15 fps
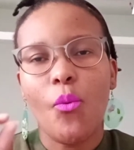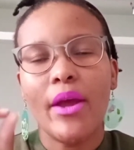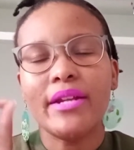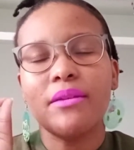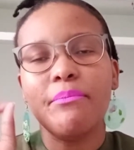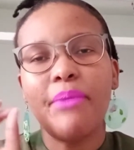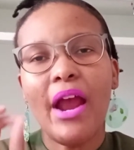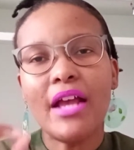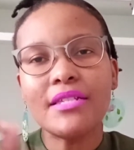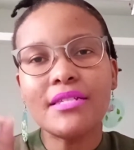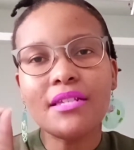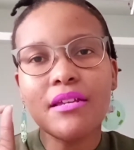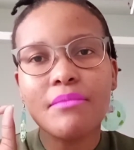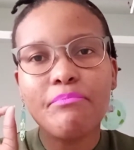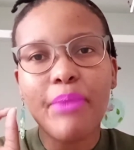when a
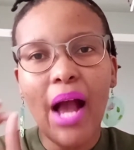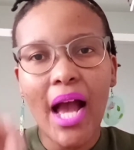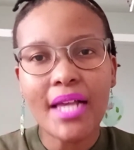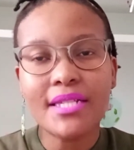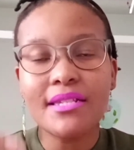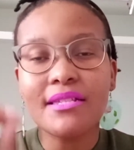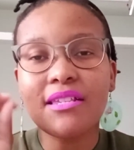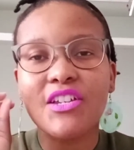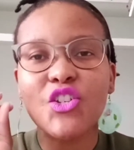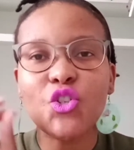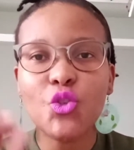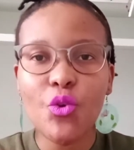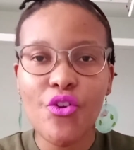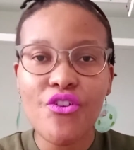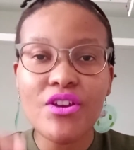person passes a
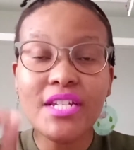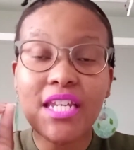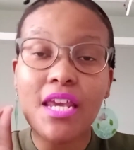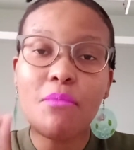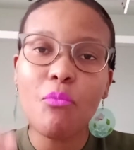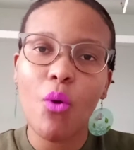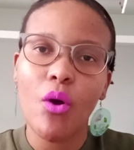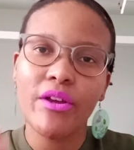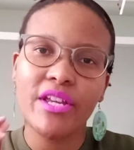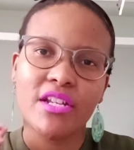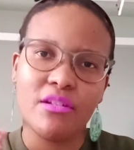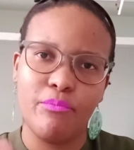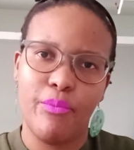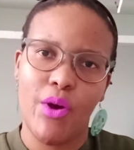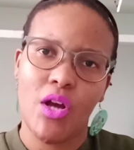surety
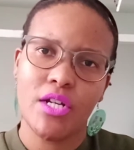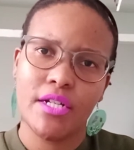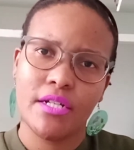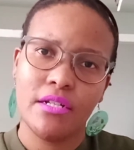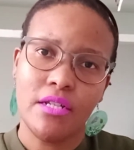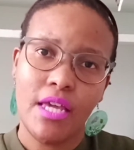mortgage bond,